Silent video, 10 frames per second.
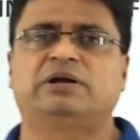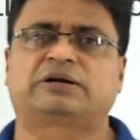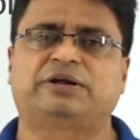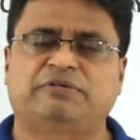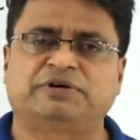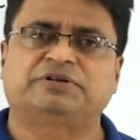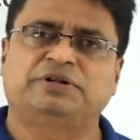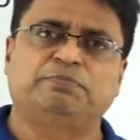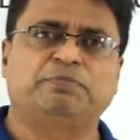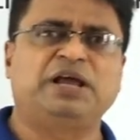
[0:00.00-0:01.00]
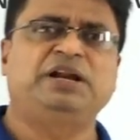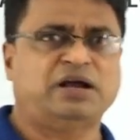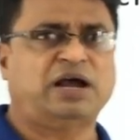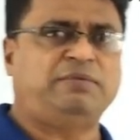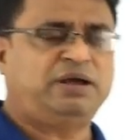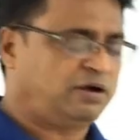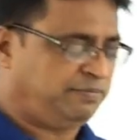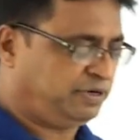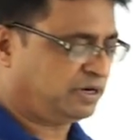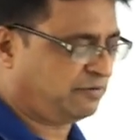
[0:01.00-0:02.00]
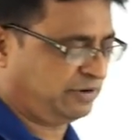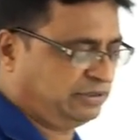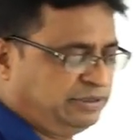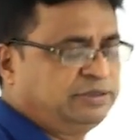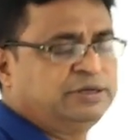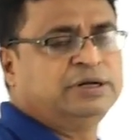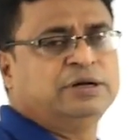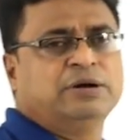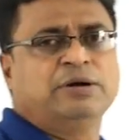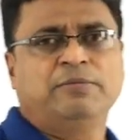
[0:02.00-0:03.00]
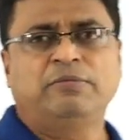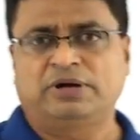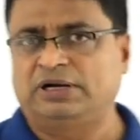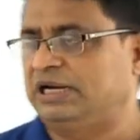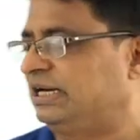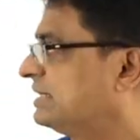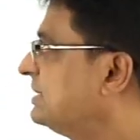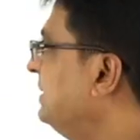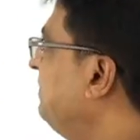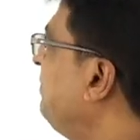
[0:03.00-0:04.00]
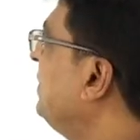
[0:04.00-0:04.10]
vector equation of the plane I may cover. Let us see.